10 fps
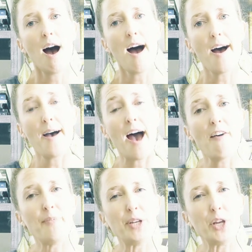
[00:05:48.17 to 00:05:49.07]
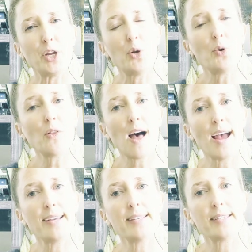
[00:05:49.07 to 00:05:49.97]
have been
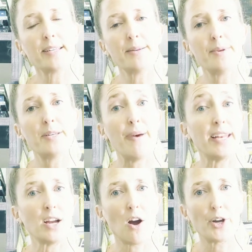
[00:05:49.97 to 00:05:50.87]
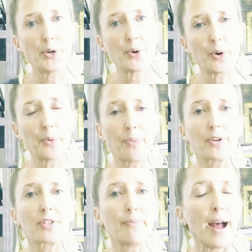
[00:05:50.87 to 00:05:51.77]
utilized depending on your own
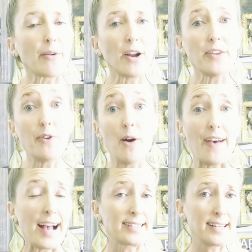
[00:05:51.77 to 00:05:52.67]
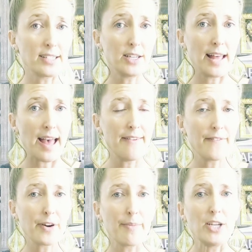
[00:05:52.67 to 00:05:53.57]
personal background. If you have access to that
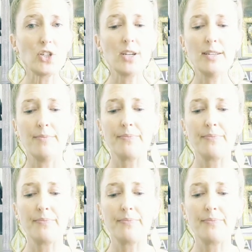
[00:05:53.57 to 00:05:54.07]
information,